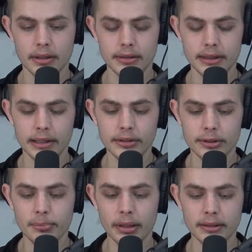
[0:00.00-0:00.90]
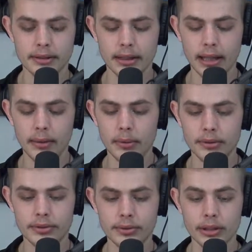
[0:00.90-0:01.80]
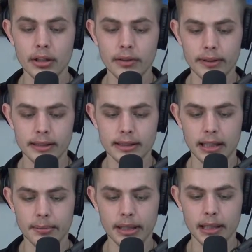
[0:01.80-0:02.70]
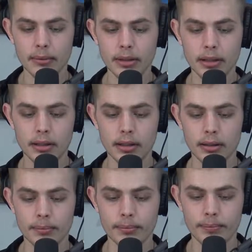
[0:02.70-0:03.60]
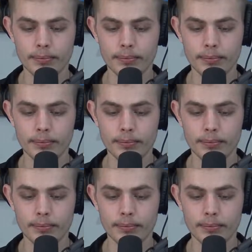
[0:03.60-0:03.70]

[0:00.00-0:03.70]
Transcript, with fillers: It's dangerous. But I want to get off of that topic. I want to um,